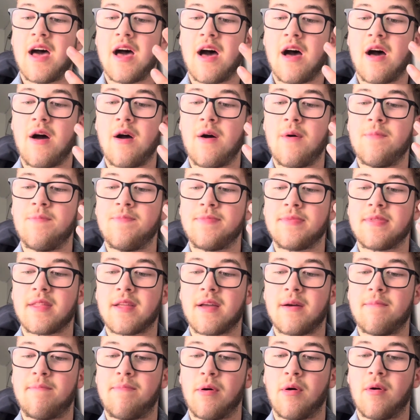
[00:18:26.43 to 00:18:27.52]

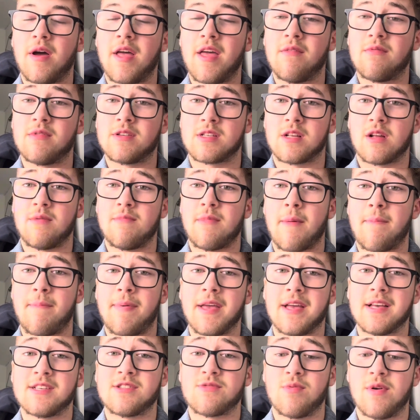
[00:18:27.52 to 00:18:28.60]
but it was like my
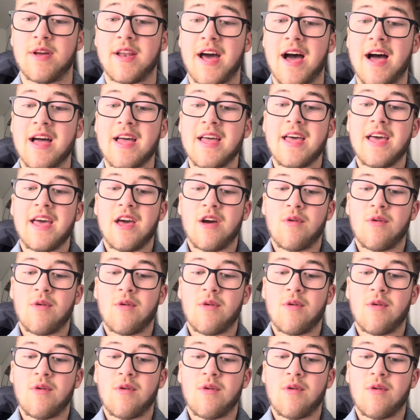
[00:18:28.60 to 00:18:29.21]
biggest winner.